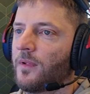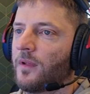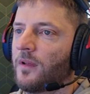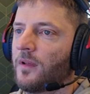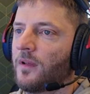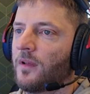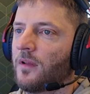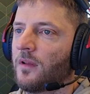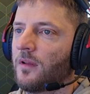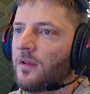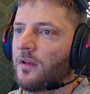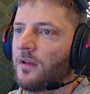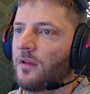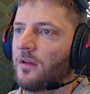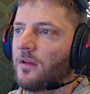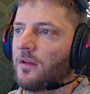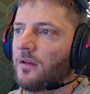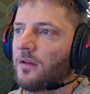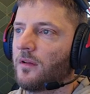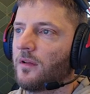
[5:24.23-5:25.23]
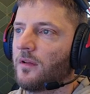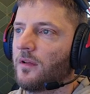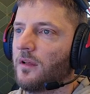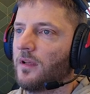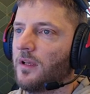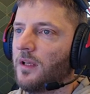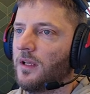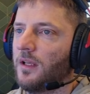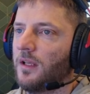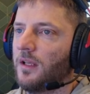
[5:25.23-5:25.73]

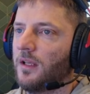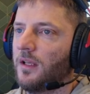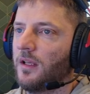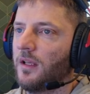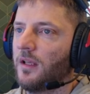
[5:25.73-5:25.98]
Nobody speaks.